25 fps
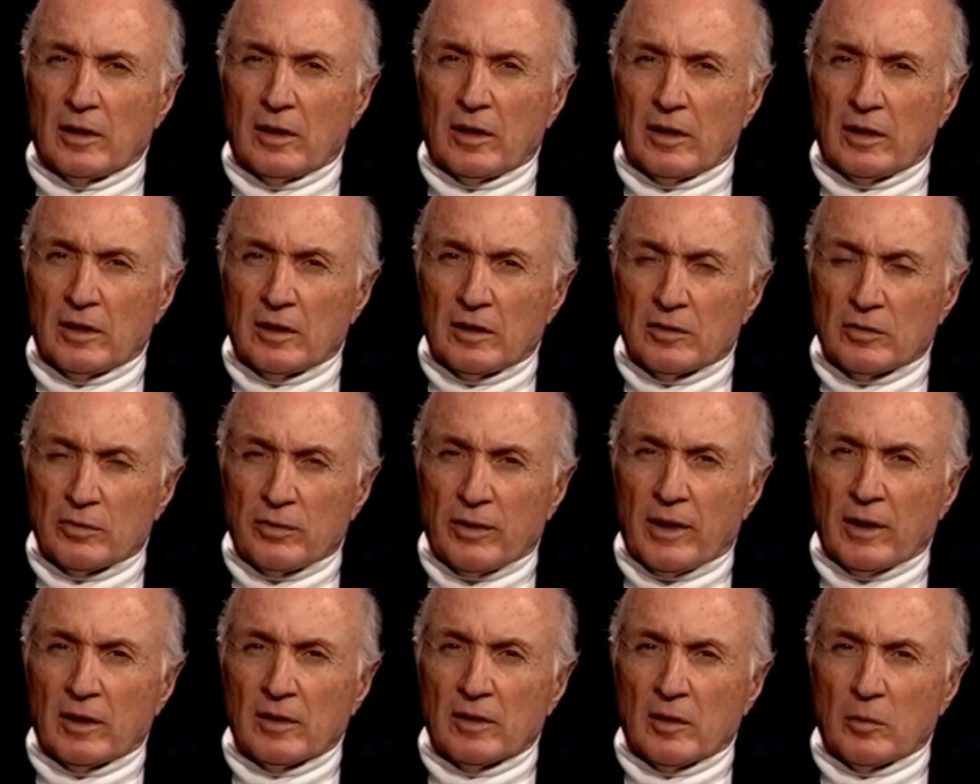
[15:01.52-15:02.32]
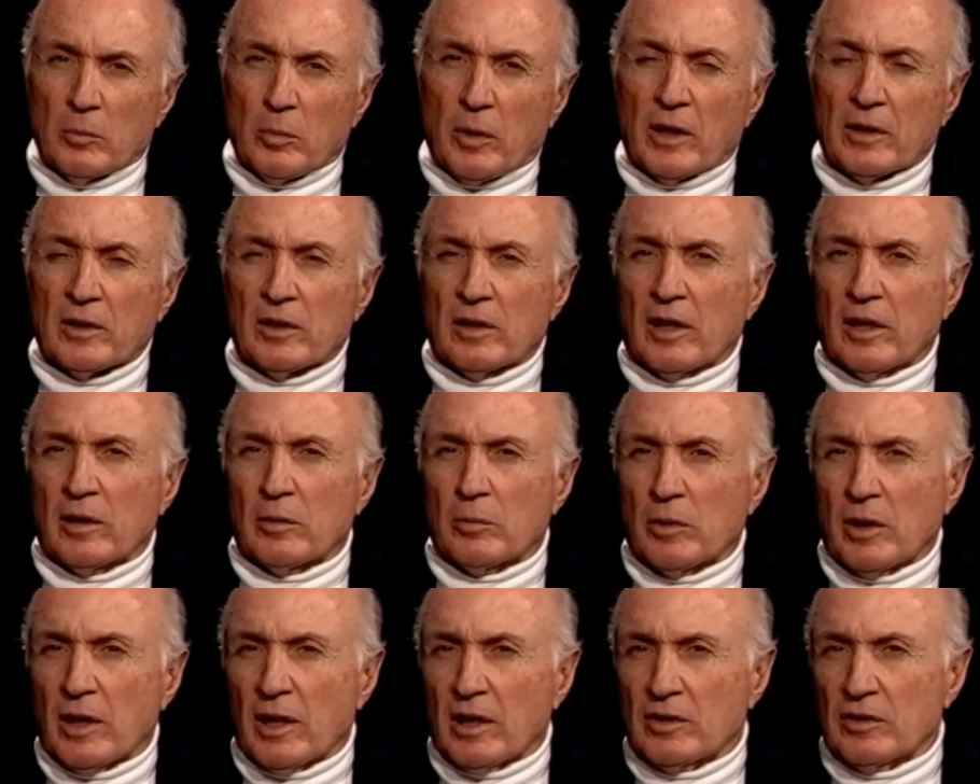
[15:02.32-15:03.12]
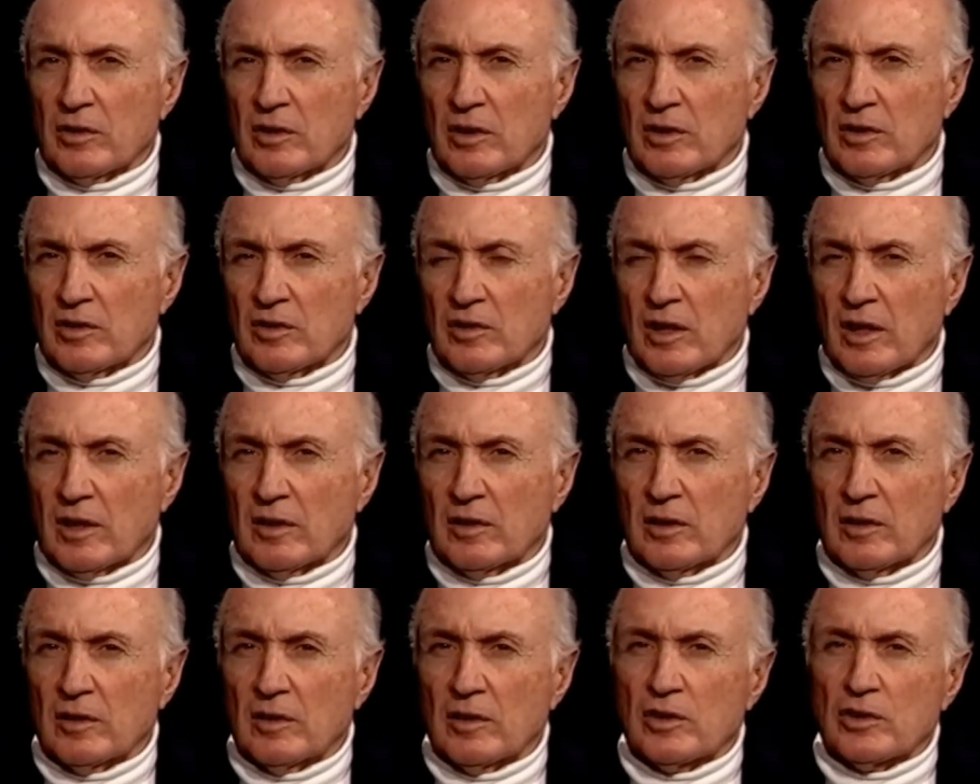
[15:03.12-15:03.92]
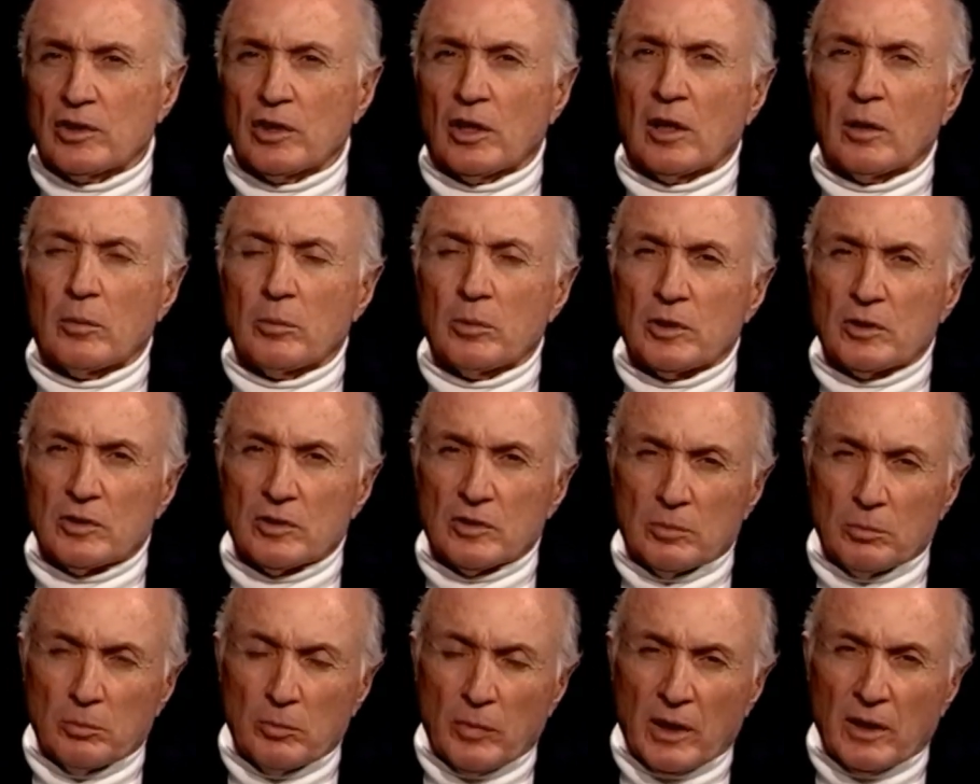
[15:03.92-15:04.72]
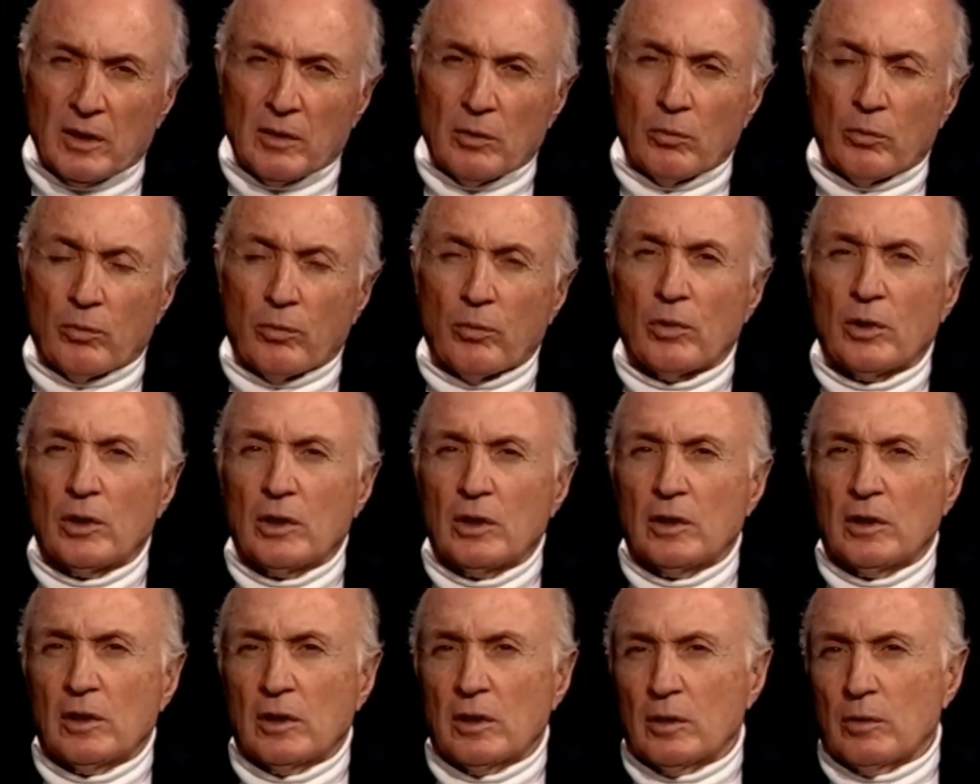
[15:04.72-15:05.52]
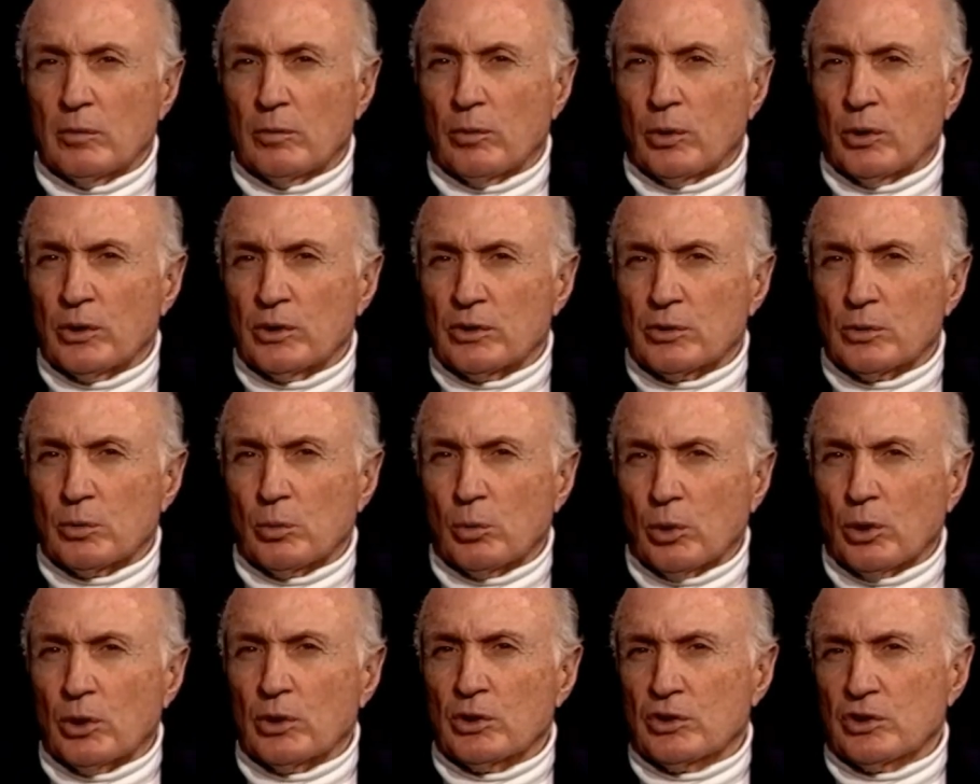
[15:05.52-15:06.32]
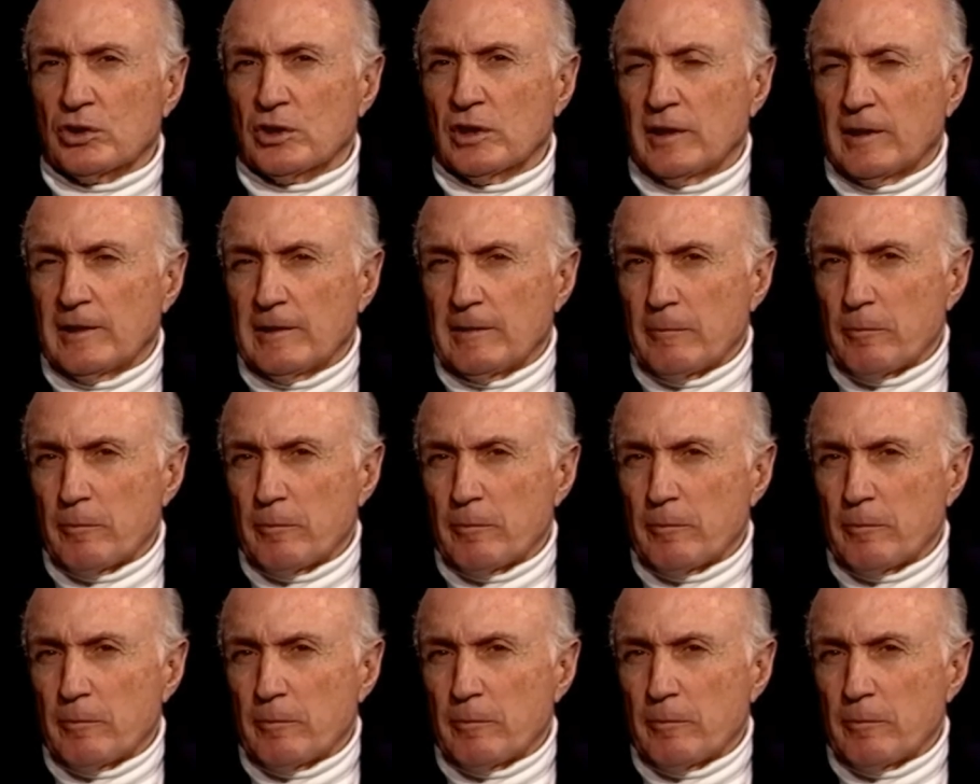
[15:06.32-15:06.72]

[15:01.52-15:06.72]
has found that botulinum toxin has not done the job, has made the the voice worse,